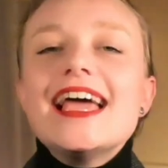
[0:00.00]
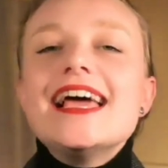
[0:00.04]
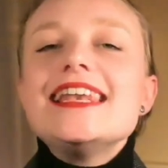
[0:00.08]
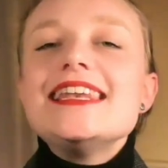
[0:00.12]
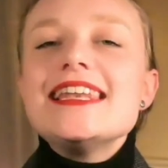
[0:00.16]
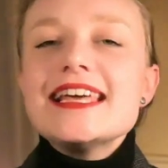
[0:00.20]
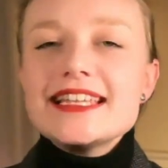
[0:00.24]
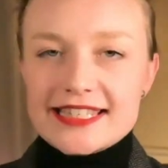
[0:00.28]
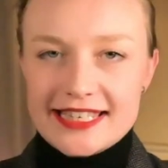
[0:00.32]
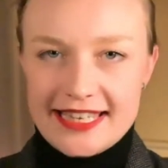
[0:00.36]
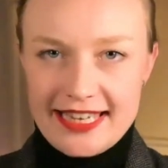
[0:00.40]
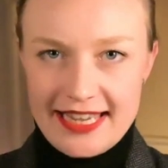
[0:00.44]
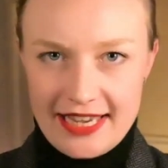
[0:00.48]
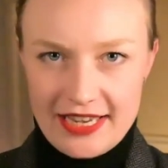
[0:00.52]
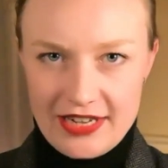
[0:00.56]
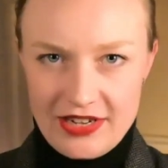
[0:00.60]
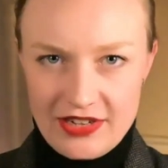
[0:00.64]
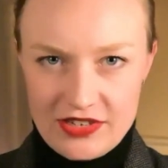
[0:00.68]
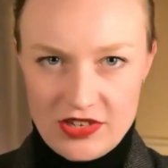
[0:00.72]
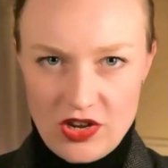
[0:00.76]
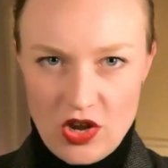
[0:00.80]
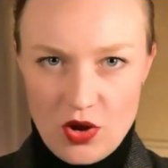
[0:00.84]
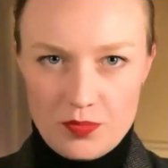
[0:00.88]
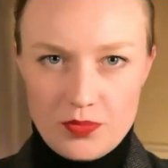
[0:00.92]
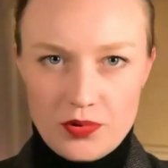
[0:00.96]
Let's take an
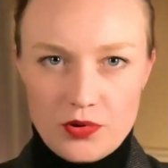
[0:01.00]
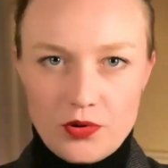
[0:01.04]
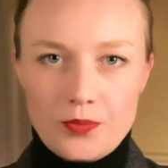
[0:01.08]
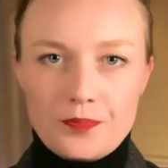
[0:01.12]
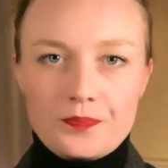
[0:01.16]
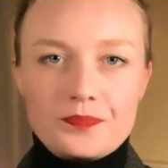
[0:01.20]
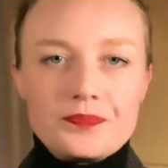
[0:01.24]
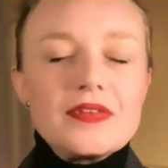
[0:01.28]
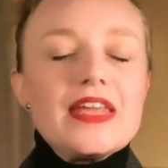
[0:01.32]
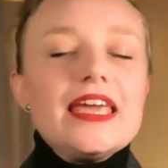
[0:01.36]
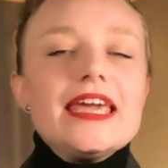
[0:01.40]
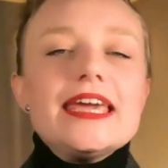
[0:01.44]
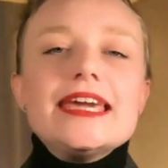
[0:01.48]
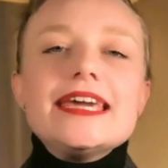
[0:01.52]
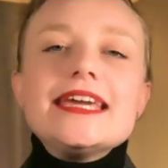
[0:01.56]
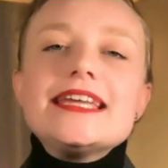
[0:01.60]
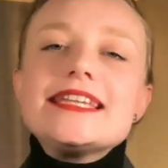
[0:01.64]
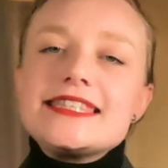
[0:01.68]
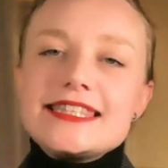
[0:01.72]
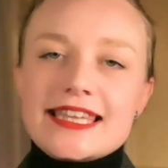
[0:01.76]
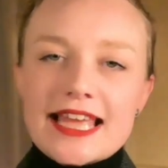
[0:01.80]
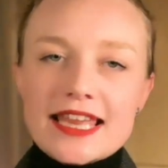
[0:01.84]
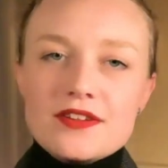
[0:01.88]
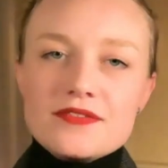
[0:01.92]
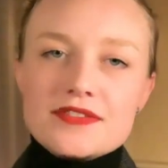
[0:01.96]
example.
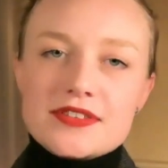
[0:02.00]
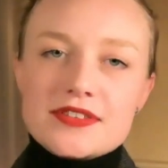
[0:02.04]
Instead of